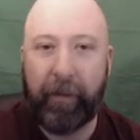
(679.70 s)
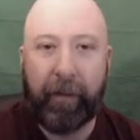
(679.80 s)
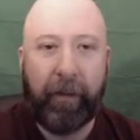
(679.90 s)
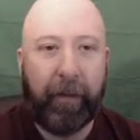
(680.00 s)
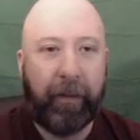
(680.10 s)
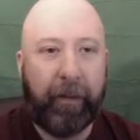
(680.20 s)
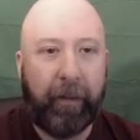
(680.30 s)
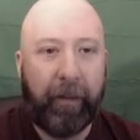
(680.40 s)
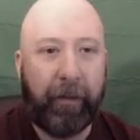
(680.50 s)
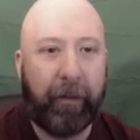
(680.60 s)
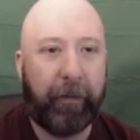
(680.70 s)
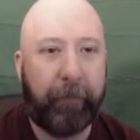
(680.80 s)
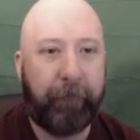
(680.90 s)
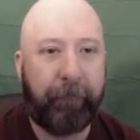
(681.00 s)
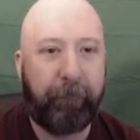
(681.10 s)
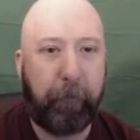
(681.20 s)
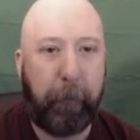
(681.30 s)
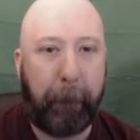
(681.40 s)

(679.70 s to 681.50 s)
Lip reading: Nothing is said.